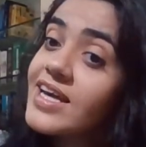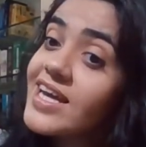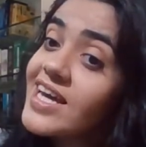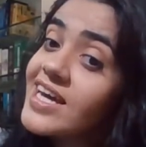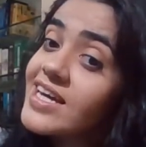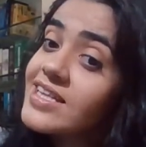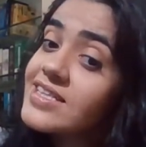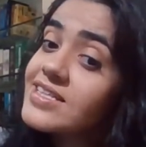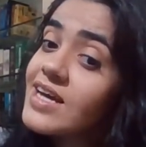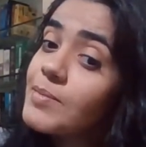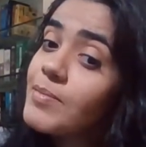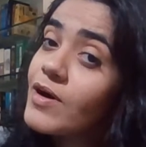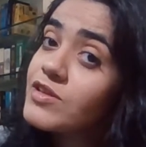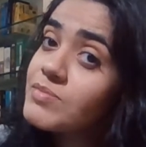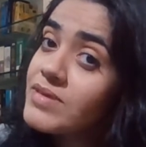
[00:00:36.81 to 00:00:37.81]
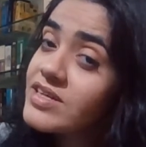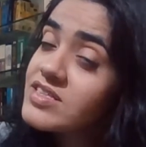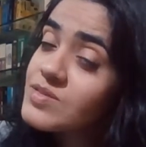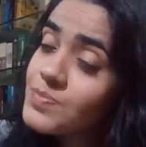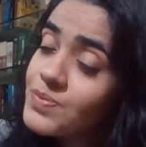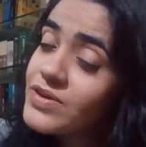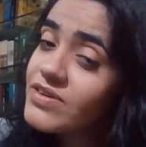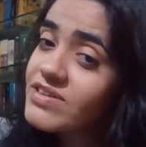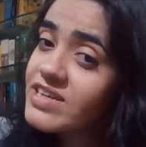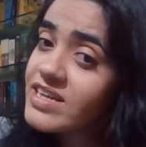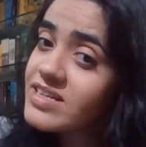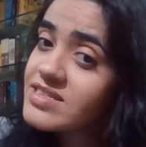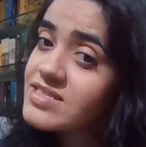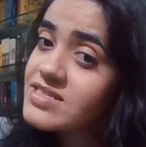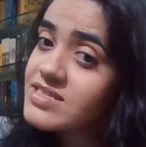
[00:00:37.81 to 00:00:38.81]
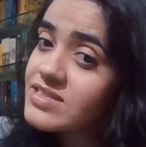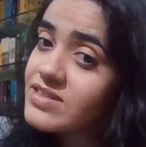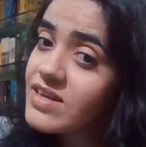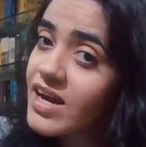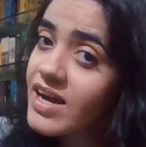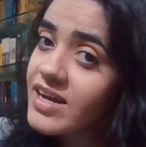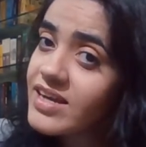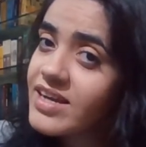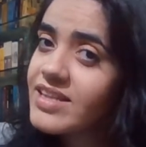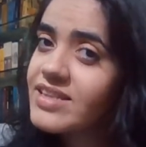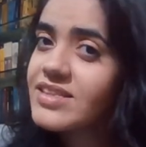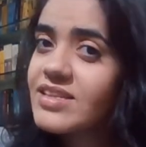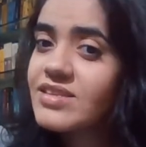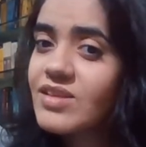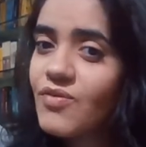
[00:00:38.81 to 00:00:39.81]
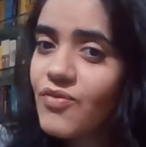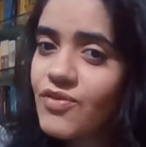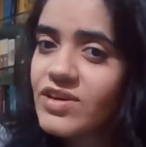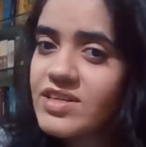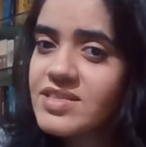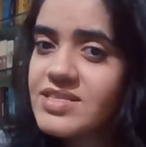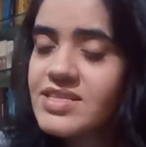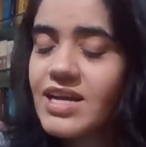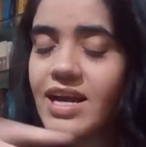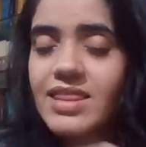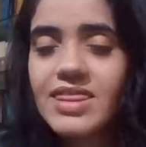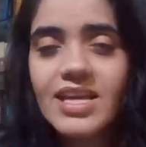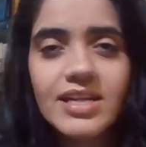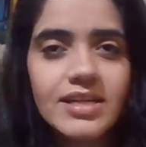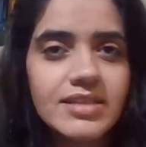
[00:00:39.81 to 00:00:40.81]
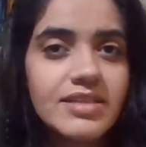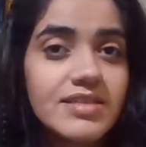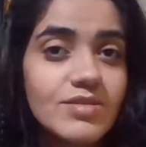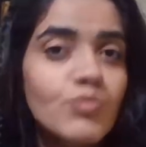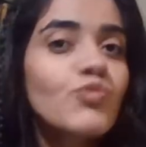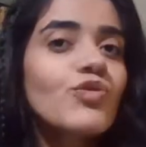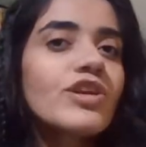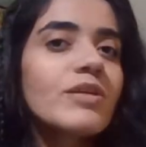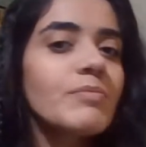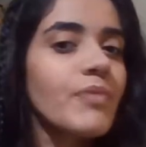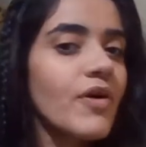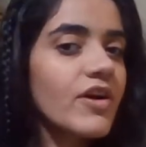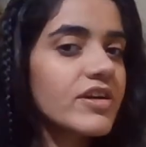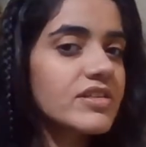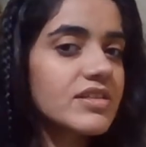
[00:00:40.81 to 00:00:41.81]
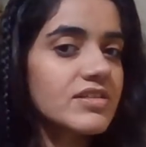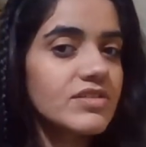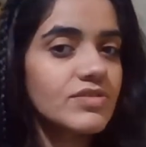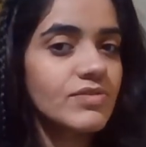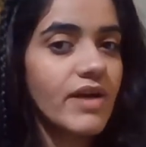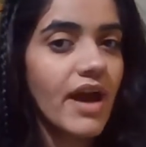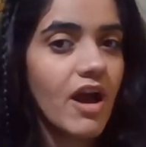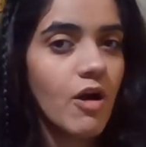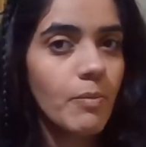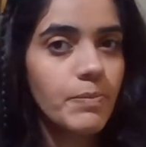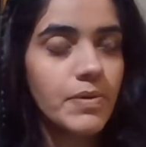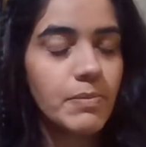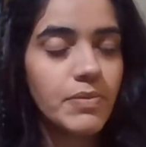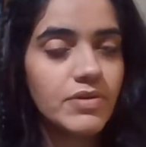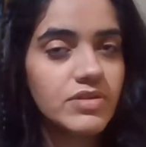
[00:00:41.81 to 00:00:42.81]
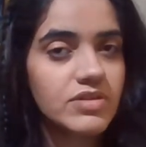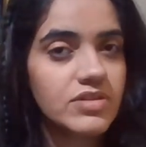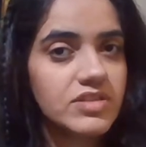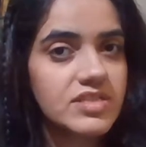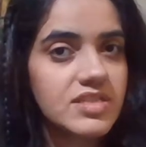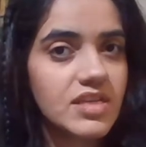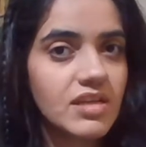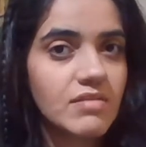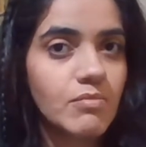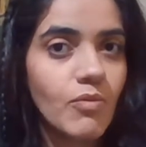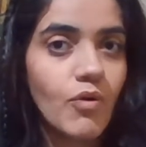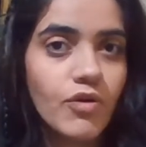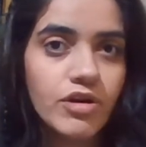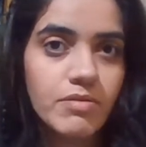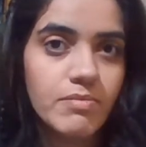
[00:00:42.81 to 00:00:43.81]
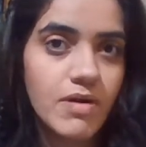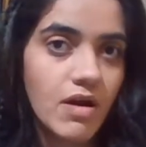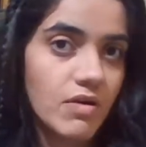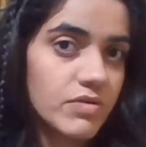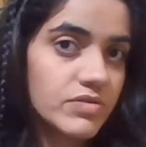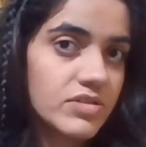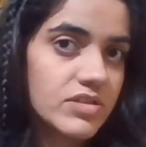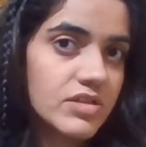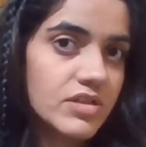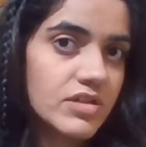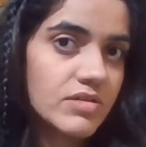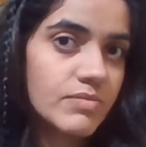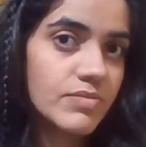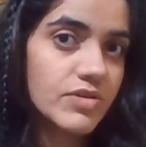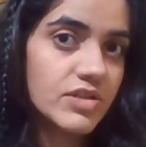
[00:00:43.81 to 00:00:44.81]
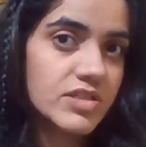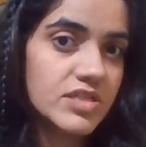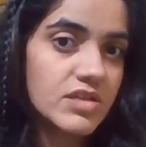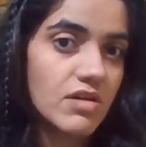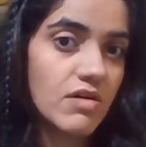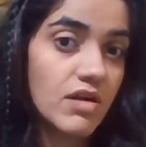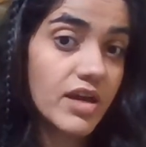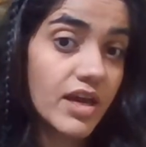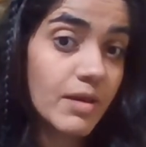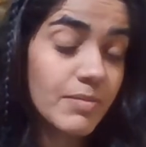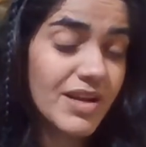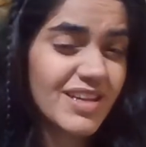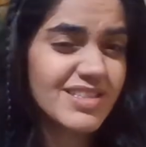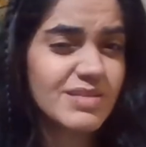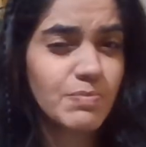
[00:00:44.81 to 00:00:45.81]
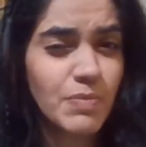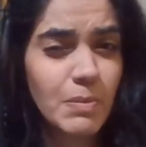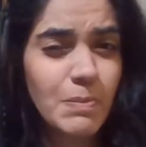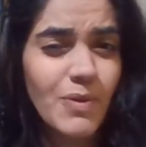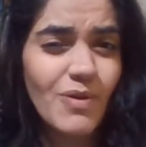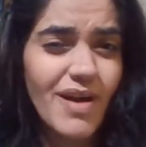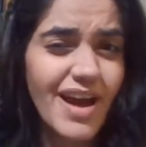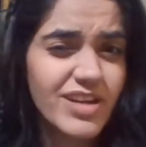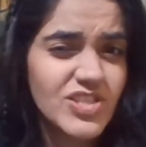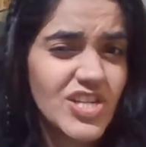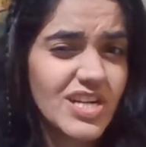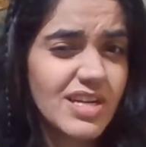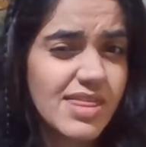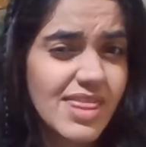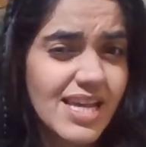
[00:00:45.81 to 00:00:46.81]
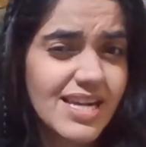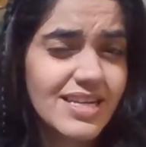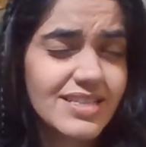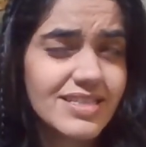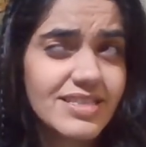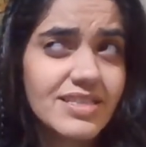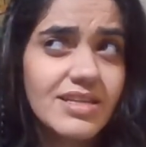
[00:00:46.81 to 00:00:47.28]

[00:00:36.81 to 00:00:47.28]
and about my experience, okay? The difference. I think that it's really important to help people understand more about Brazil, okay? Because people actually think